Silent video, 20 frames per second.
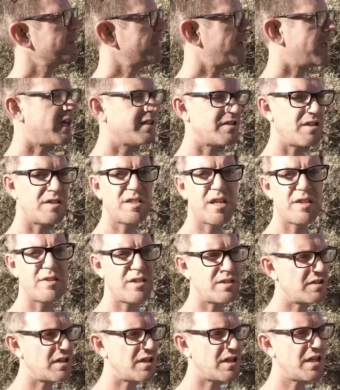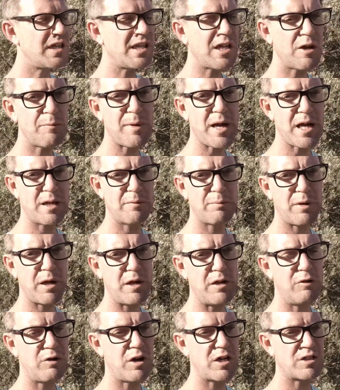And as I said, there's a heliopan
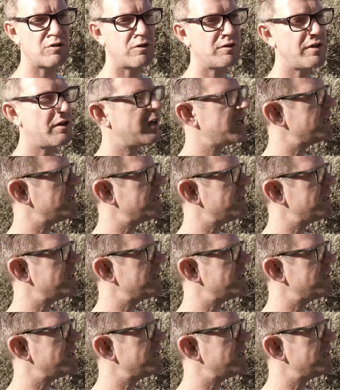polarizer on there.